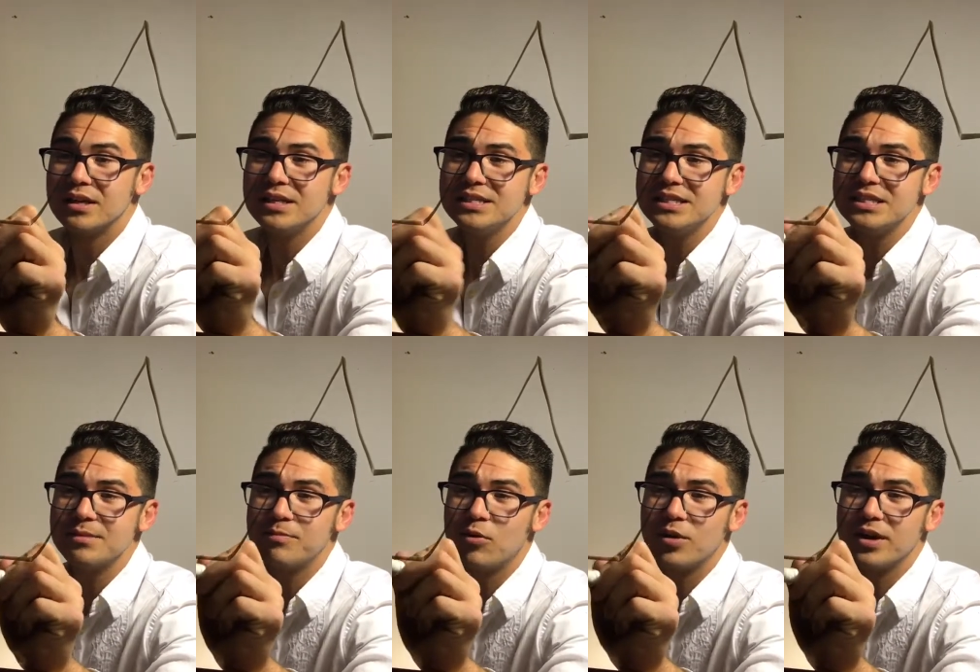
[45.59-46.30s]
This is
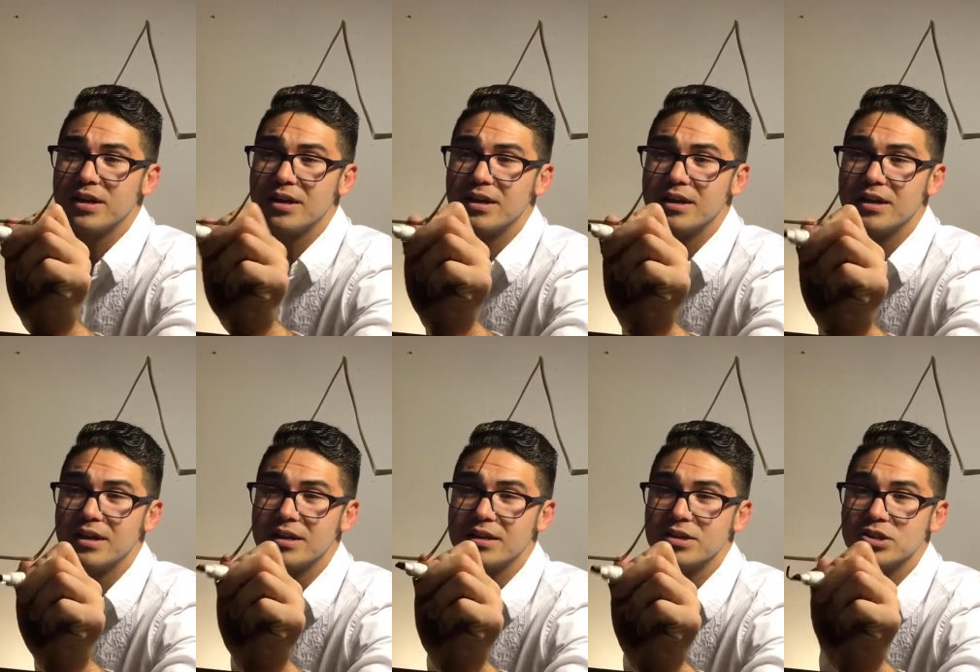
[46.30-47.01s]
a point
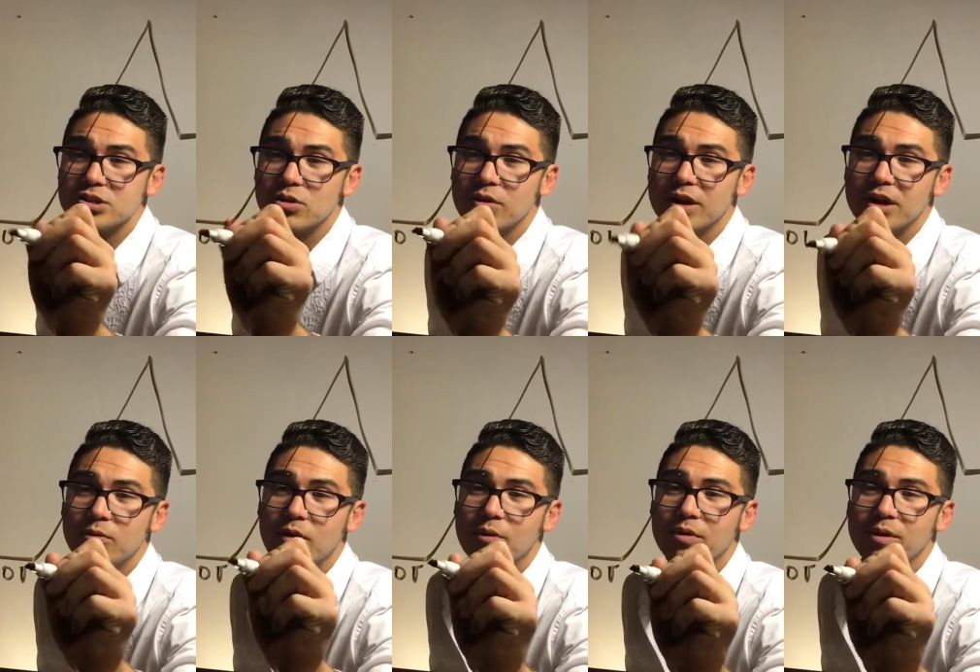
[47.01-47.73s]
in the
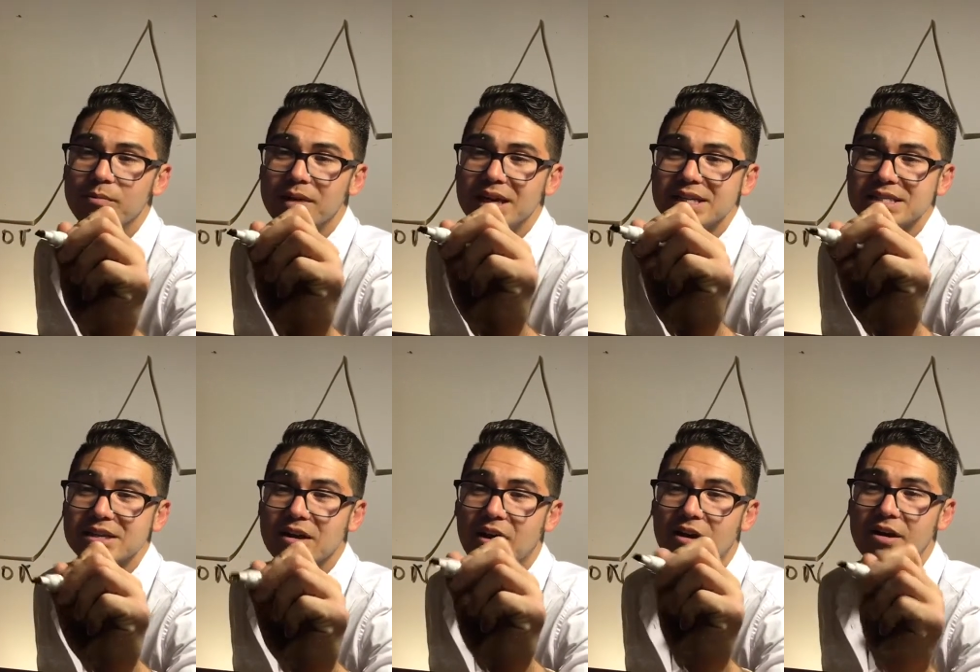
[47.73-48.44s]
story where we meet
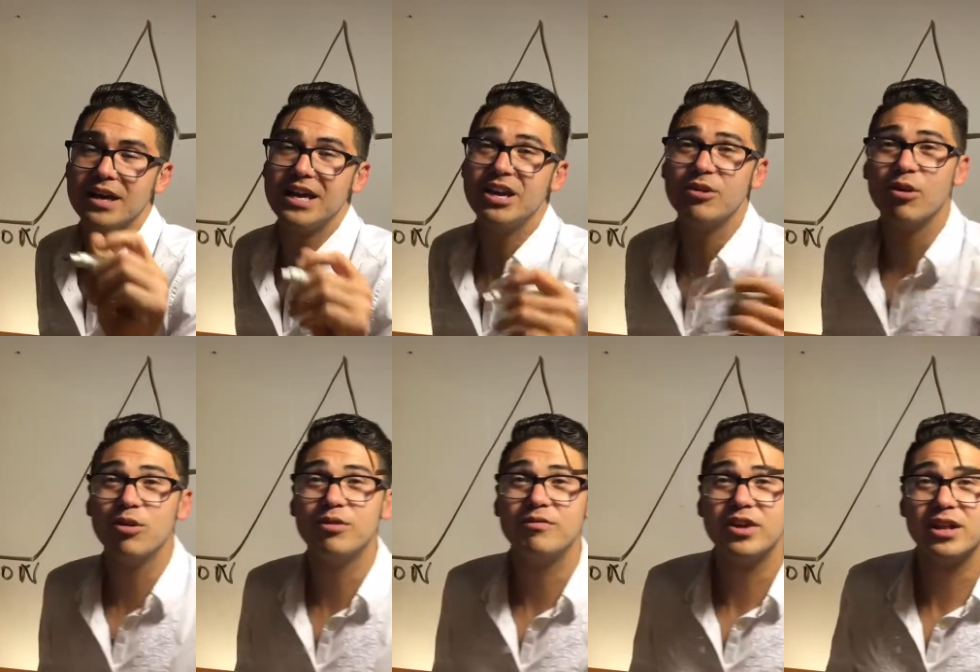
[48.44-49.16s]
our
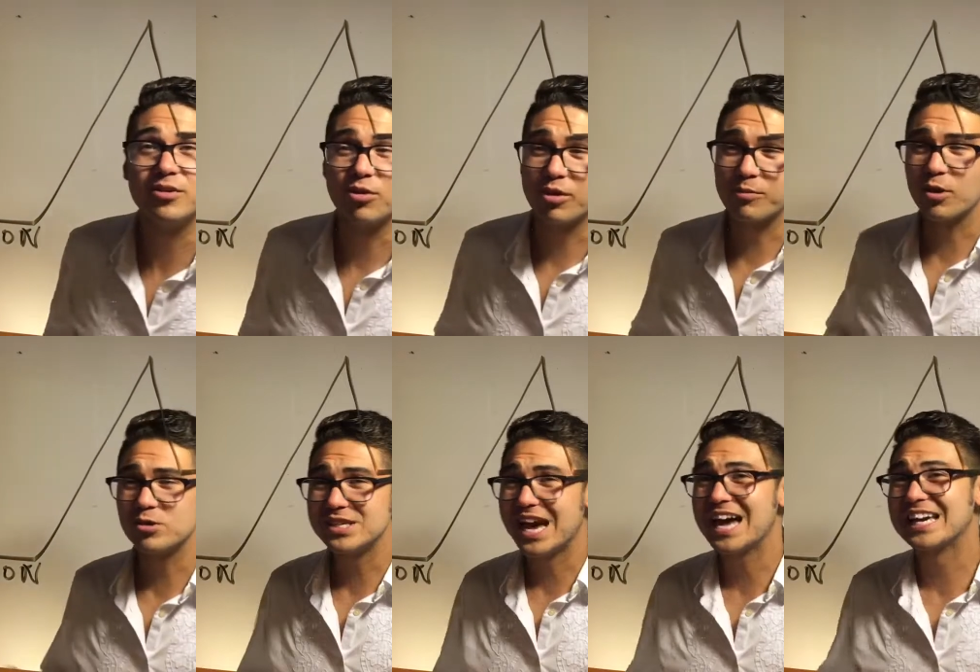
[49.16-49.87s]
hero and villain, or
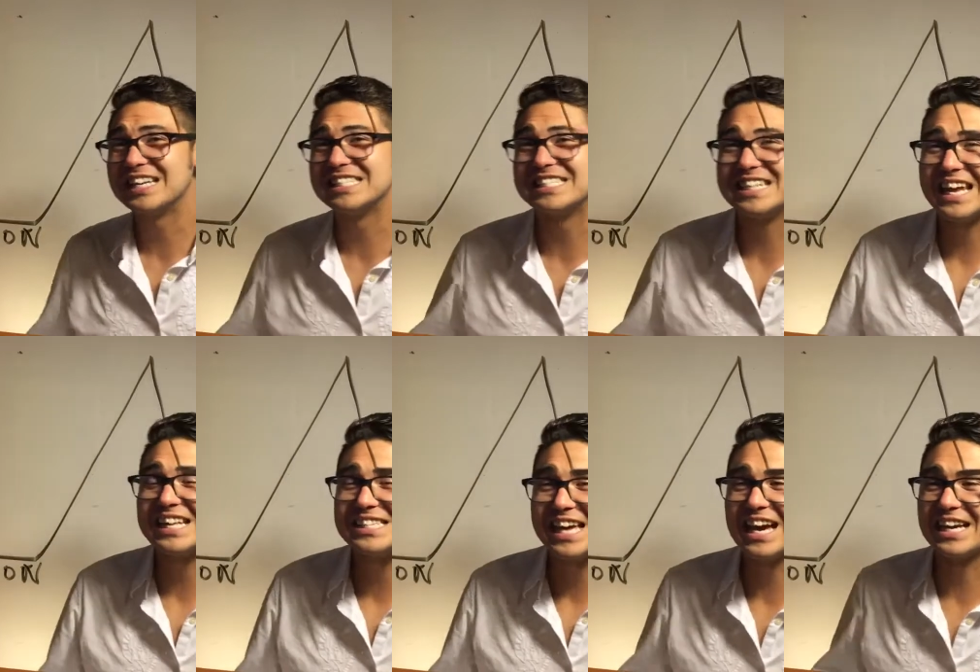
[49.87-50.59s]
protagonist and
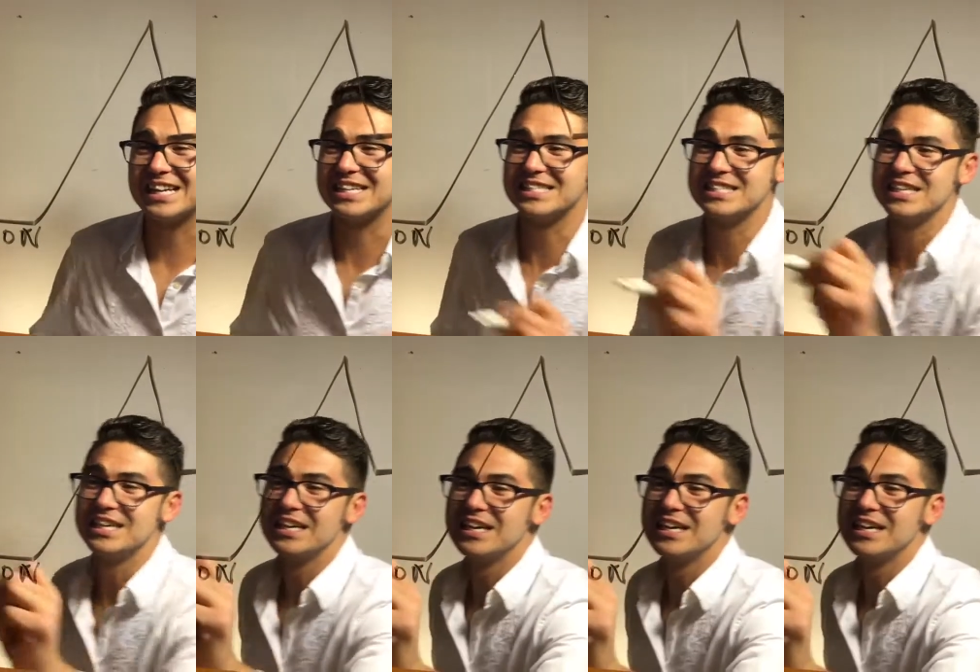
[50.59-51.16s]
antagonist.